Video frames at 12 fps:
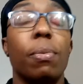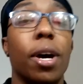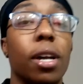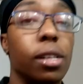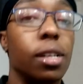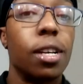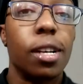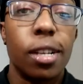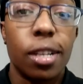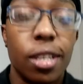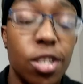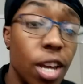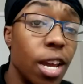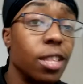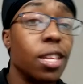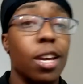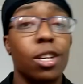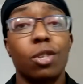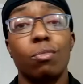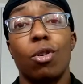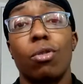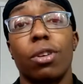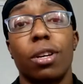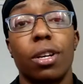everybody, it's Jay the Haitian
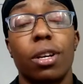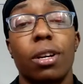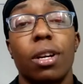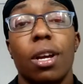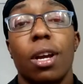Mogul here.